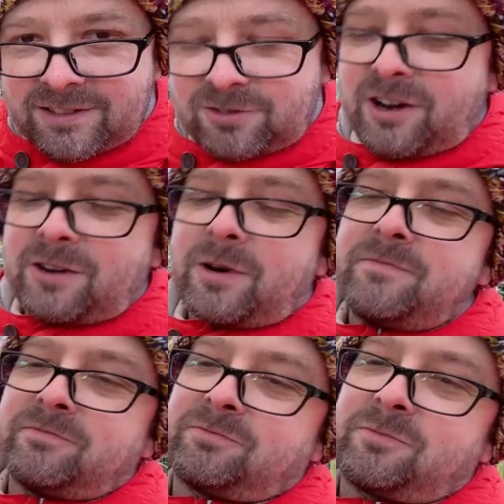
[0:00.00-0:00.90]
hat straight
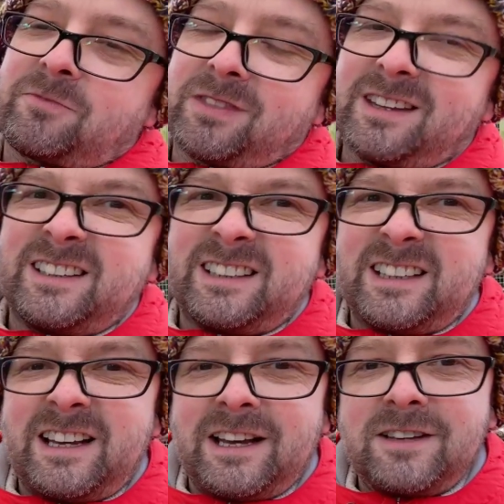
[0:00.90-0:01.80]
away
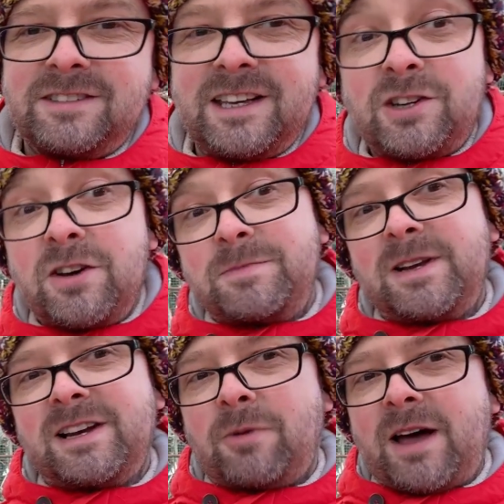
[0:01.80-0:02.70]
because it occurred to me
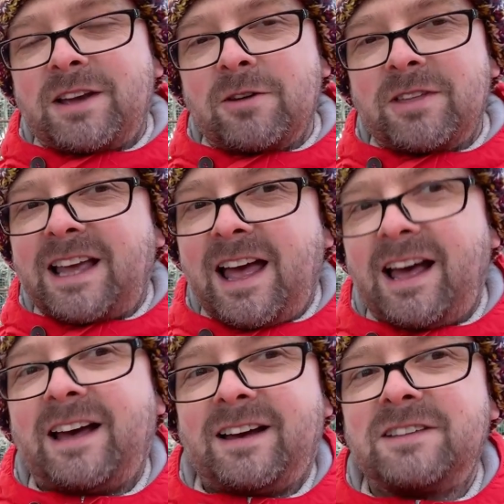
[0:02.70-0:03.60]
a little while ago that cat
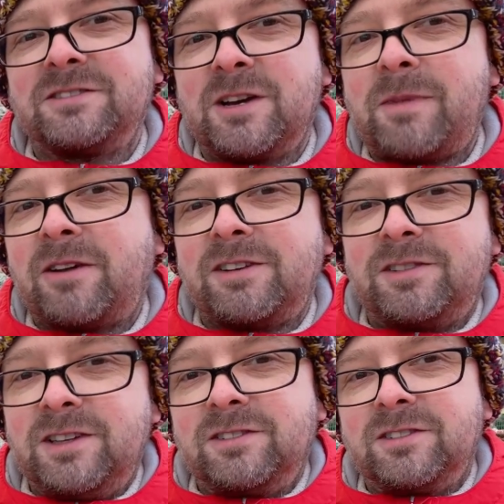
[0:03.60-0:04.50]
hat hasn't come out
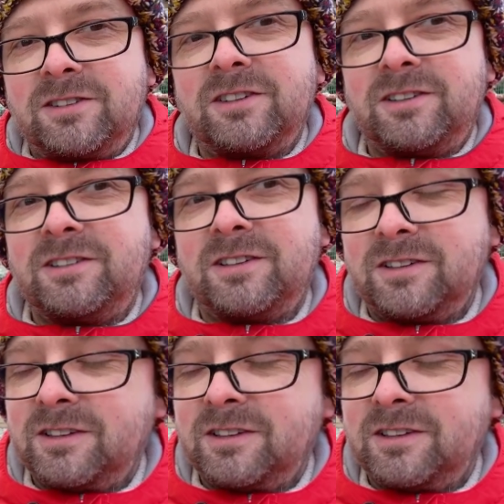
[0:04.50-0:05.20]
this season, and